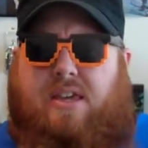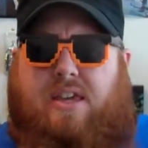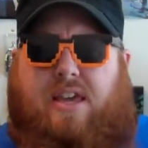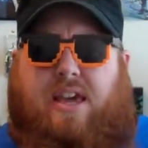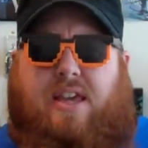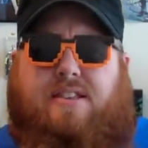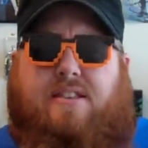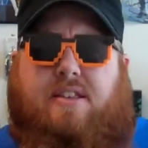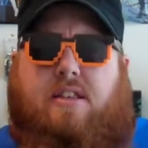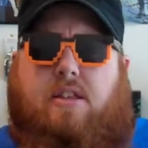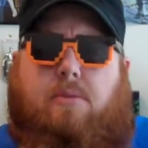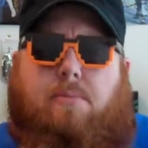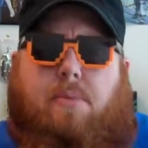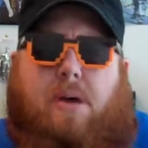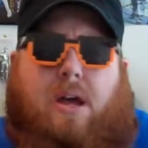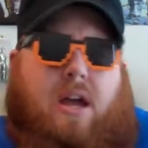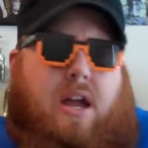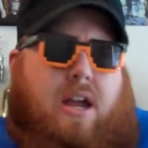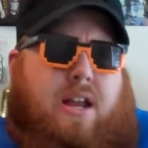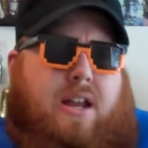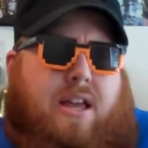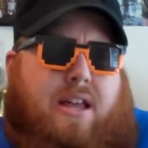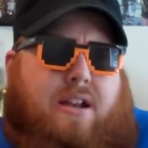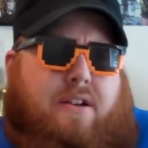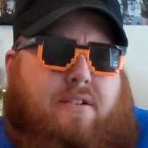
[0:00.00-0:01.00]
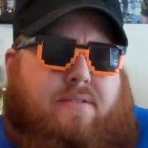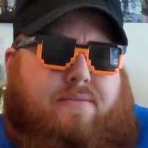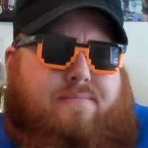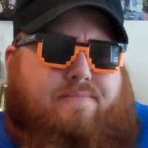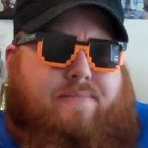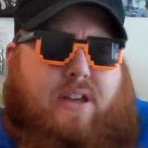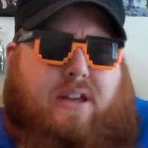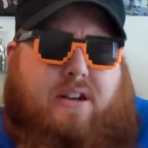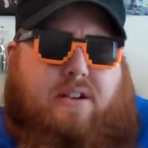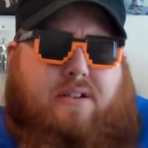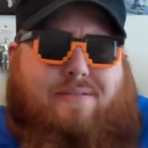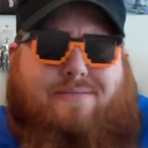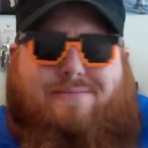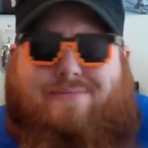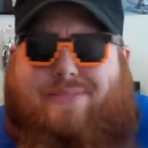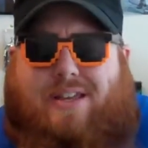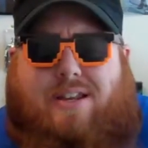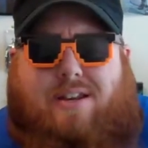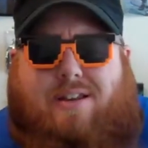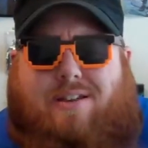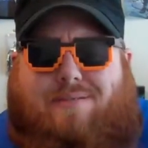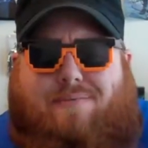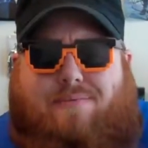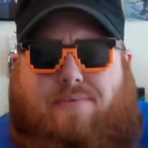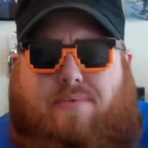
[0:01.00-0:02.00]
Yeah, it's a little behind. I don't,
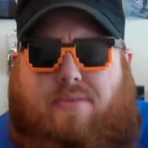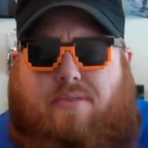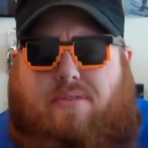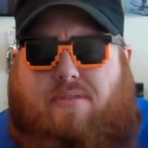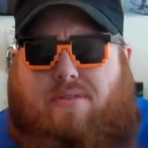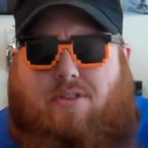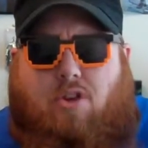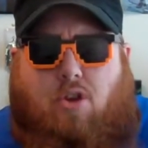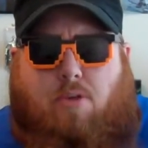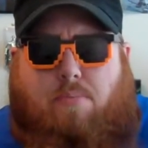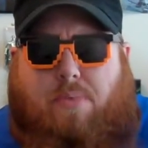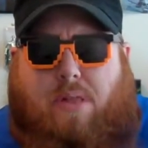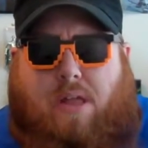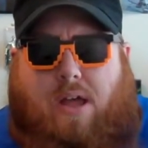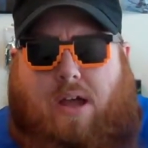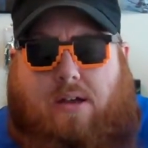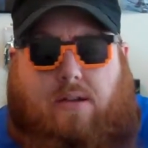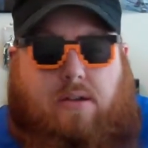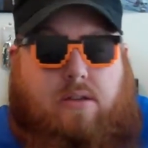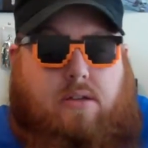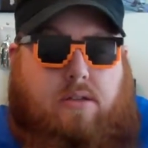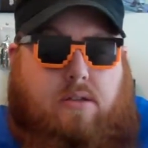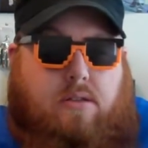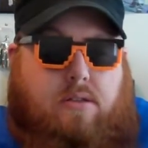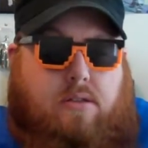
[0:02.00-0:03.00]
nerd block.